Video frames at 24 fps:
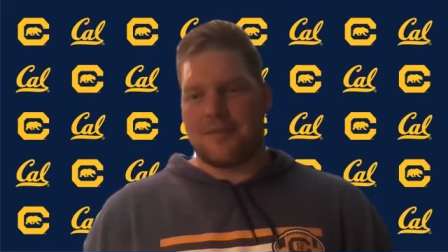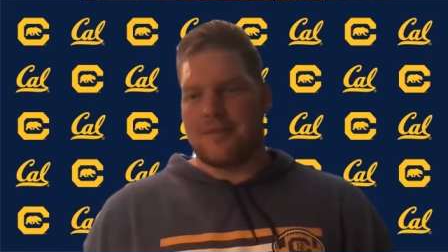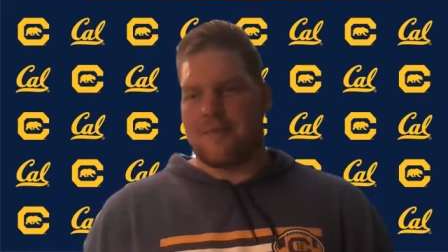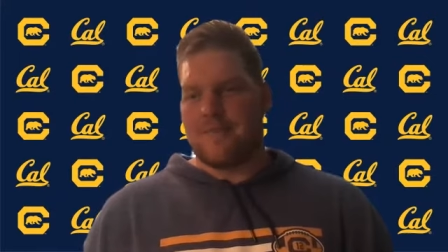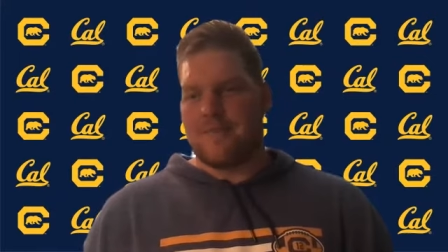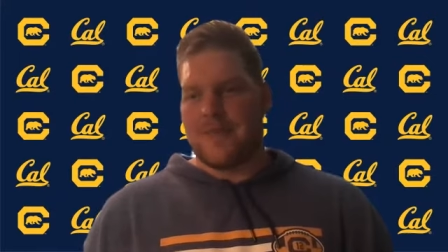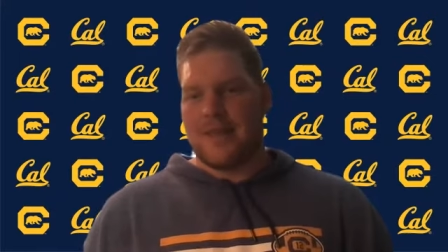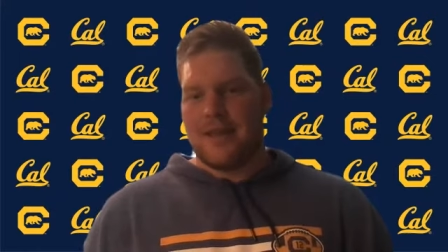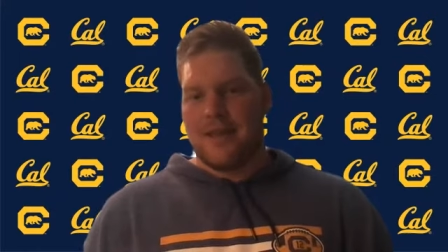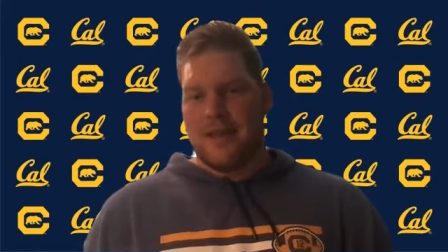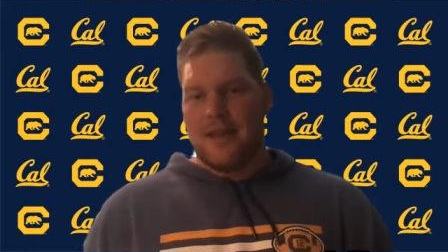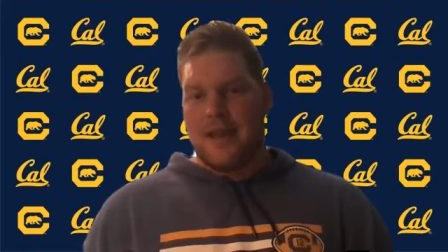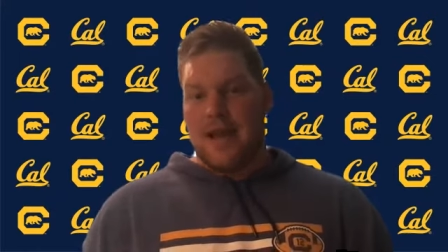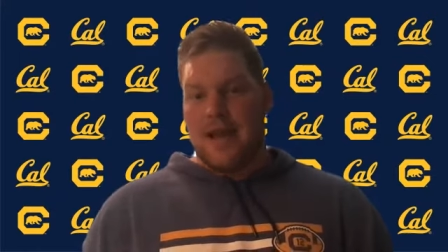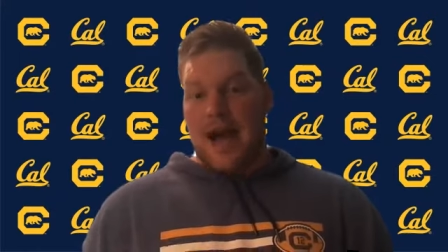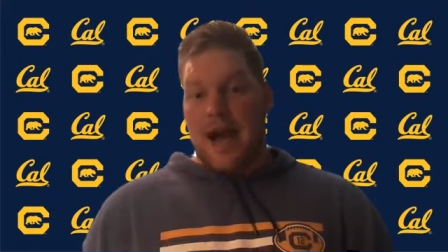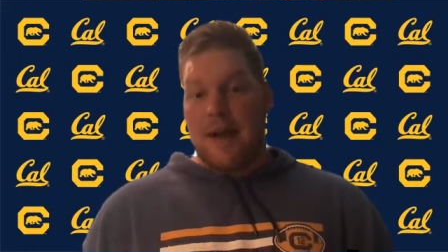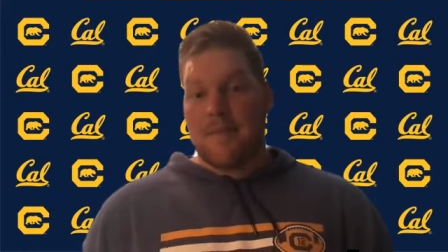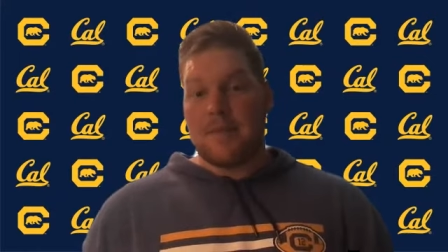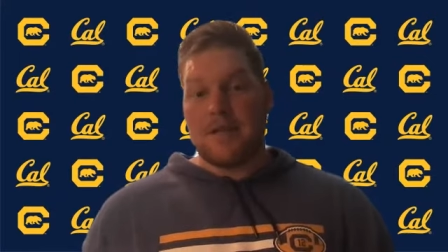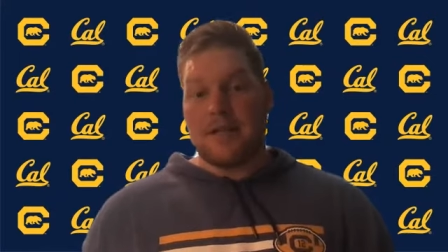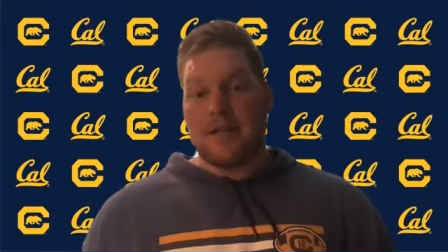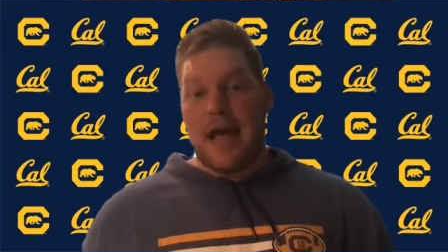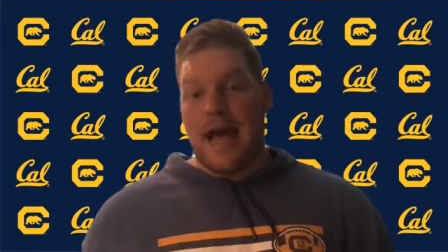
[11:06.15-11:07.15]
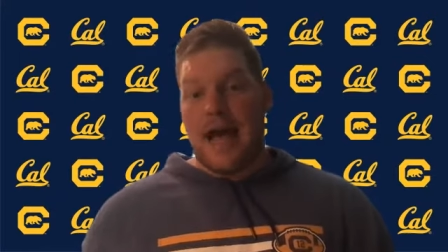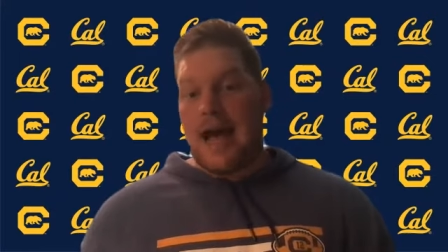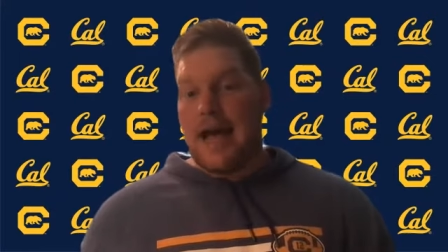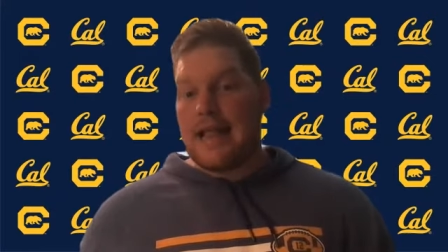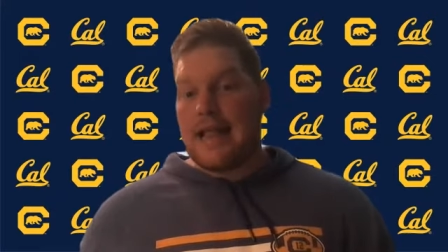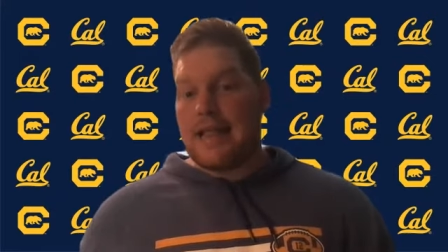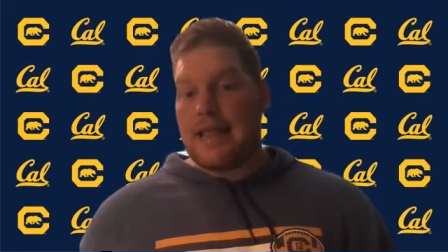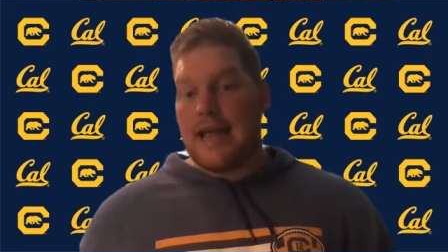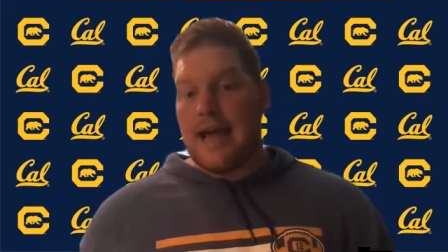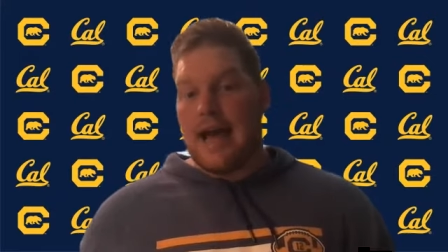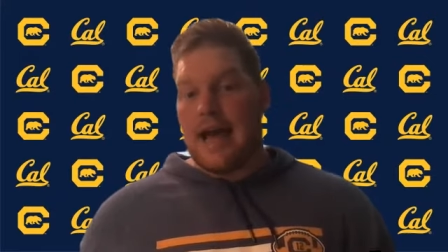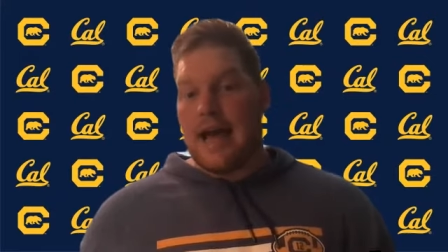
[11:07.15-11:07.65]
And I'm
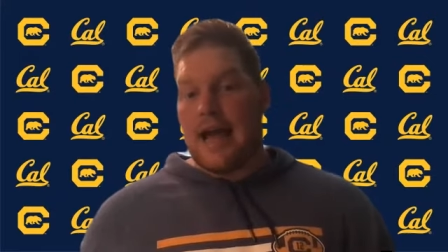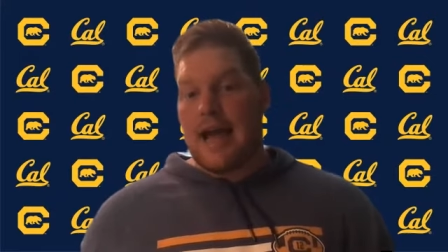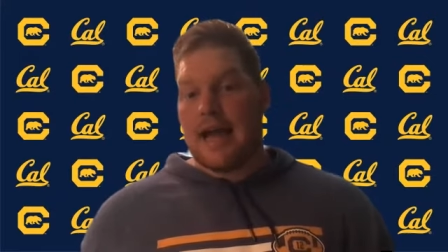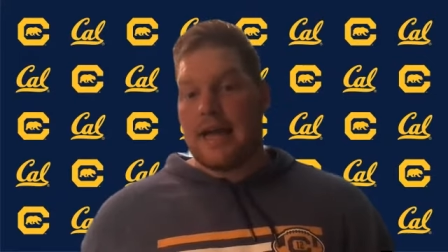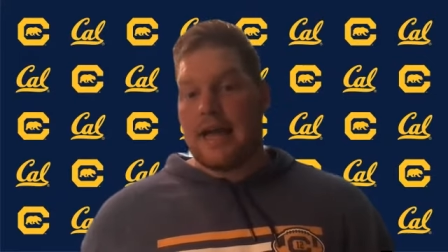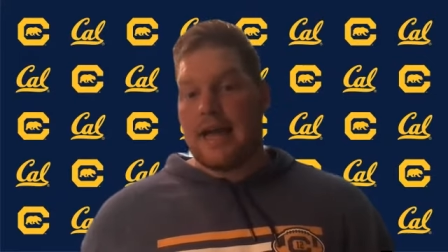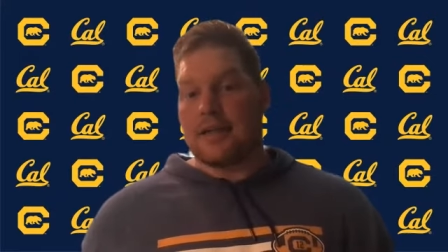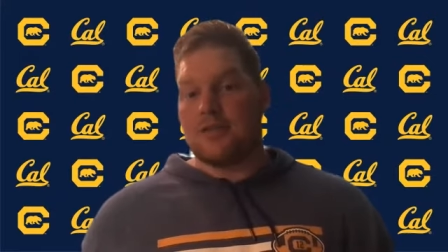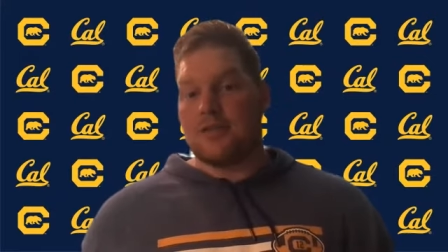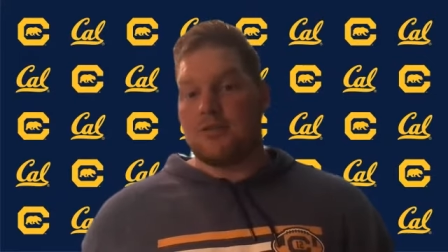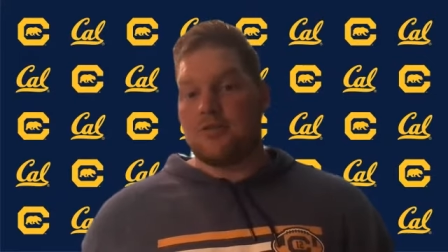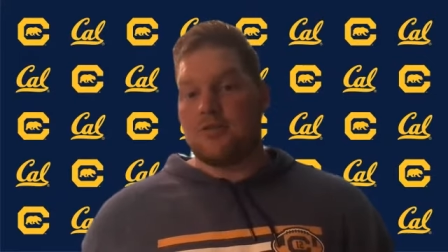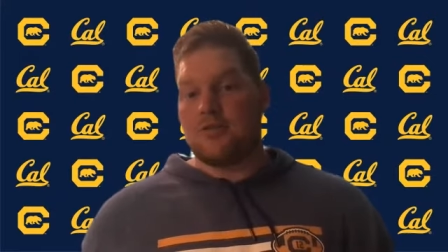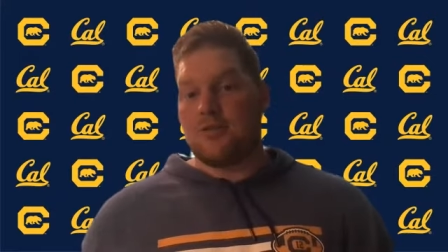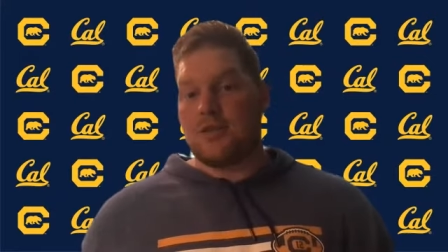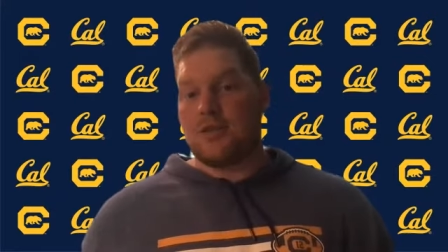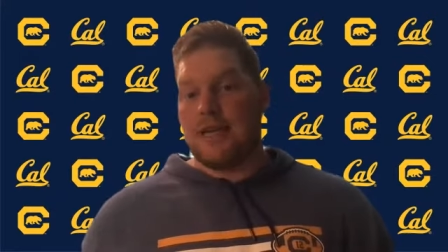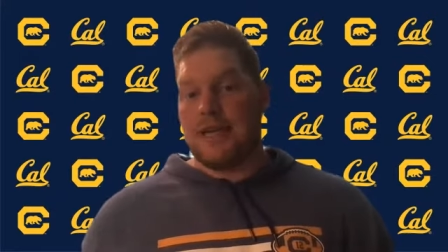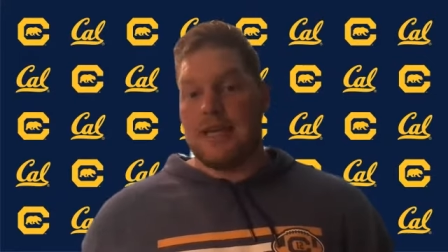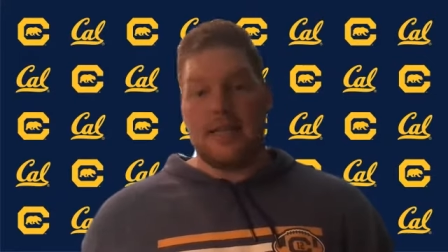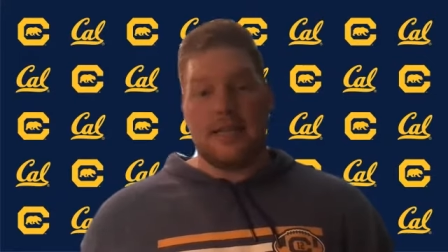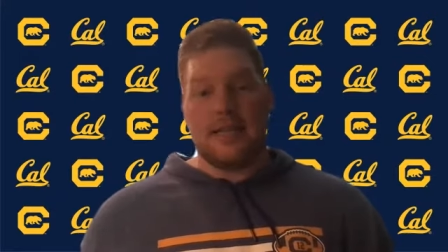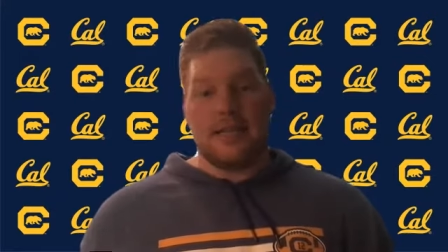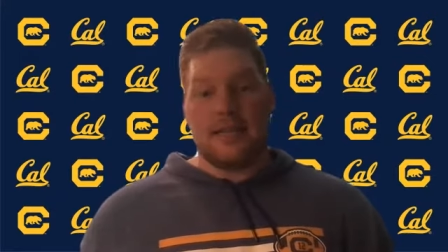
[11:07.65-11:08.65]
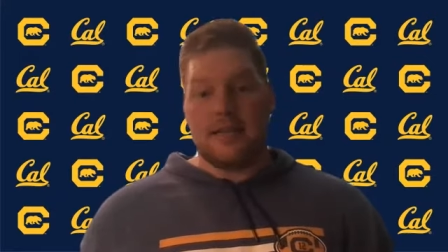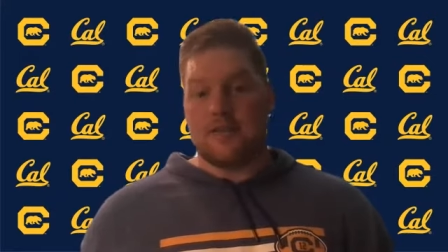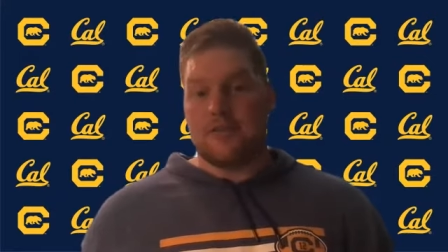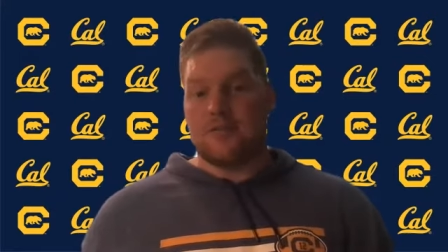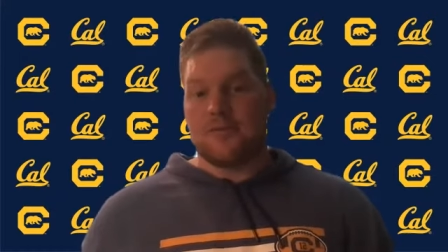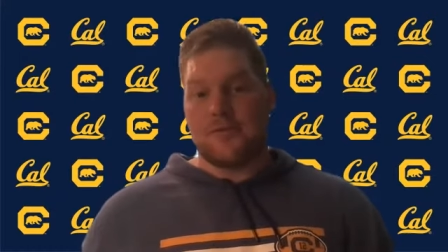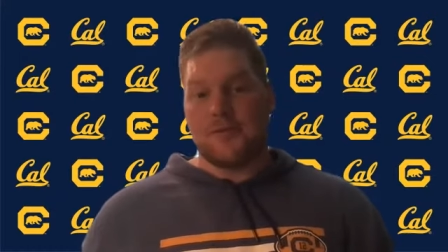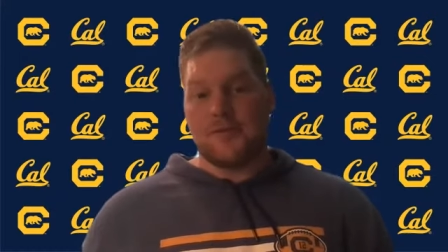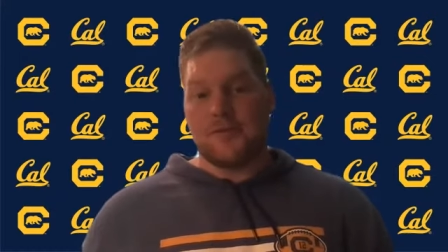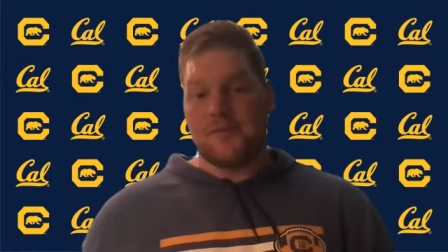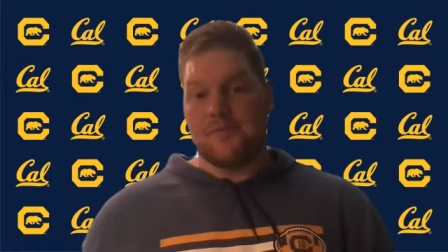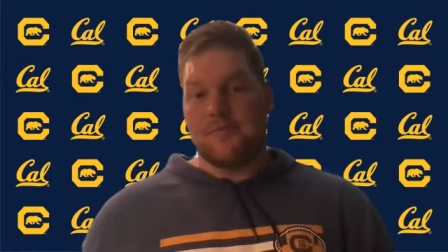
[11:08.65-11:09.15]
glad that I got to get in this
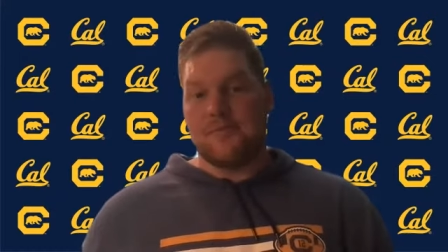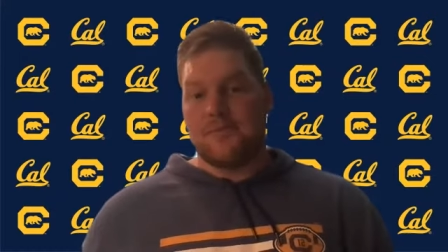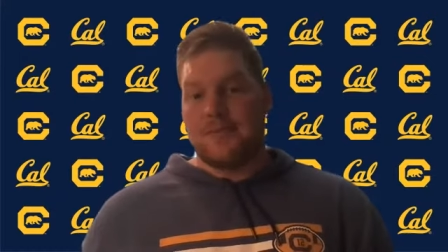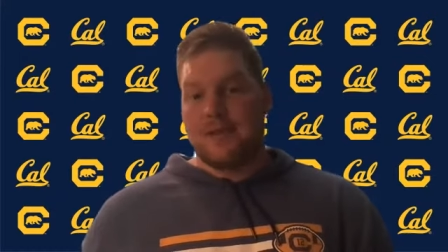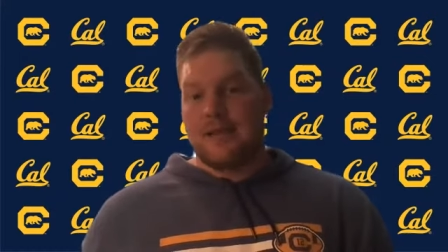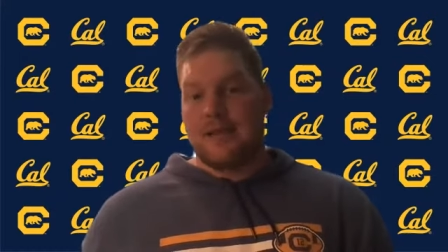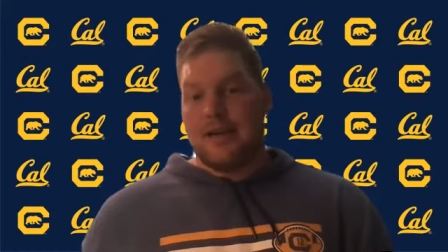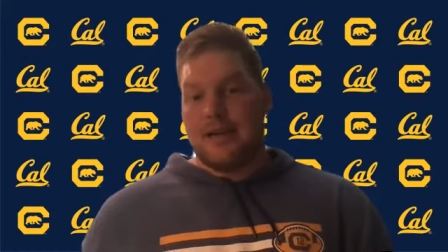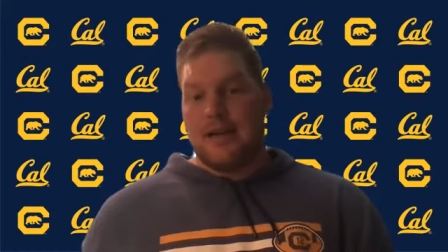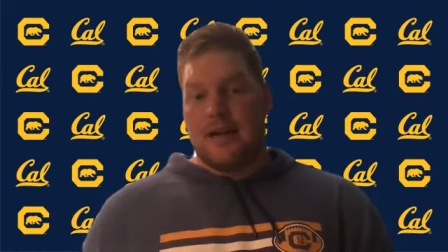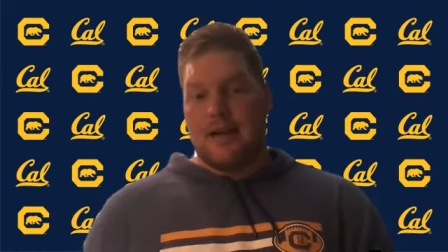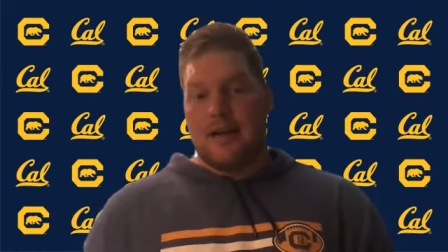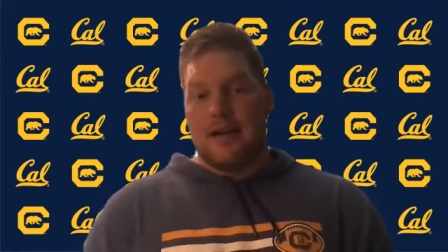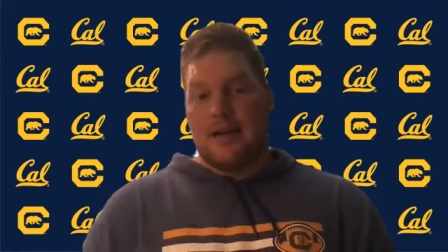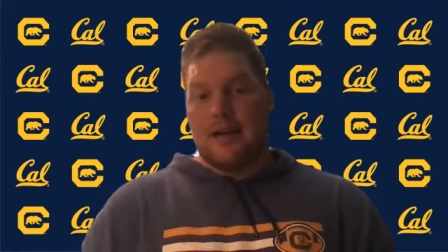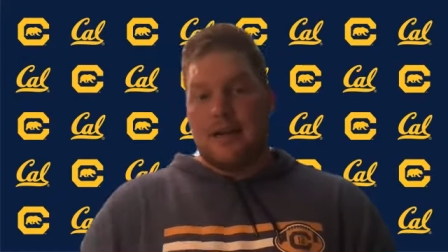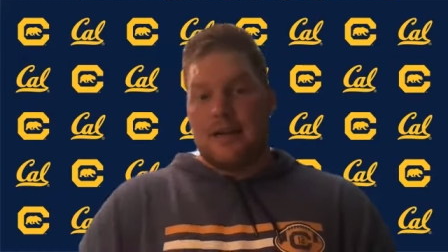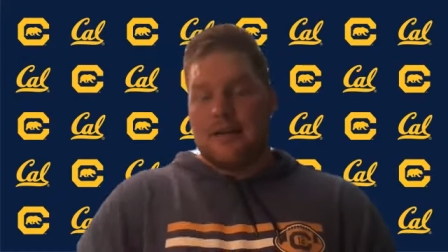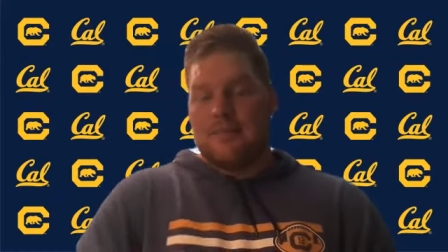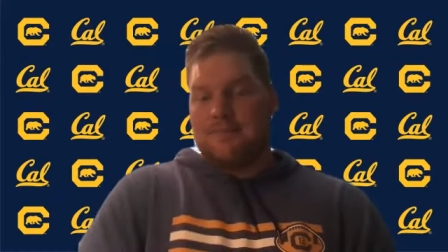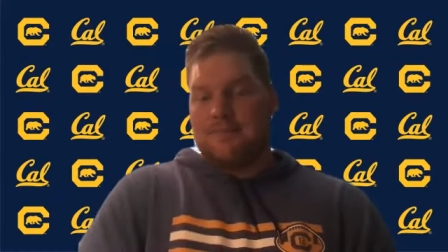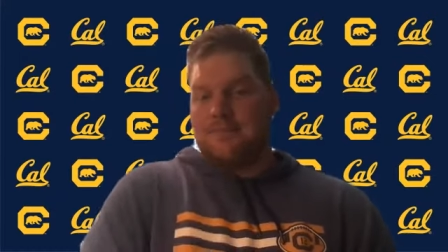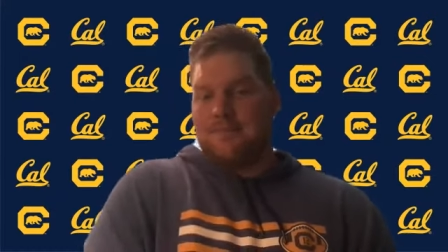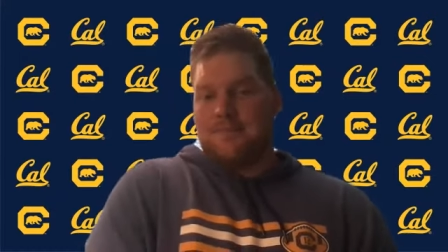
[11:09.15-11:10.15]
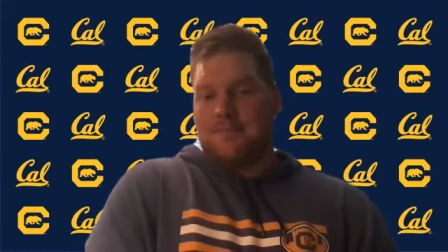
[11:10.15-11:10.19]
room um,